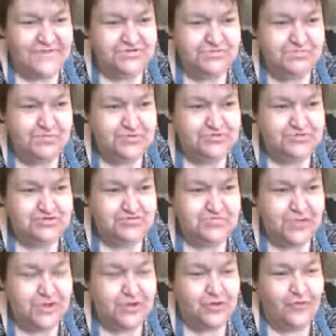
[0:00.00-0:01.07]
She pushes
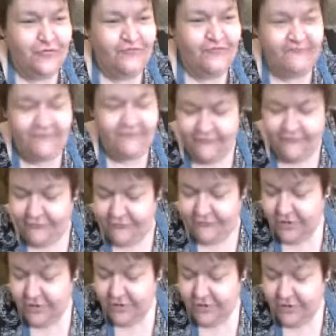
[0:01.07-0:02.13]
me a little further.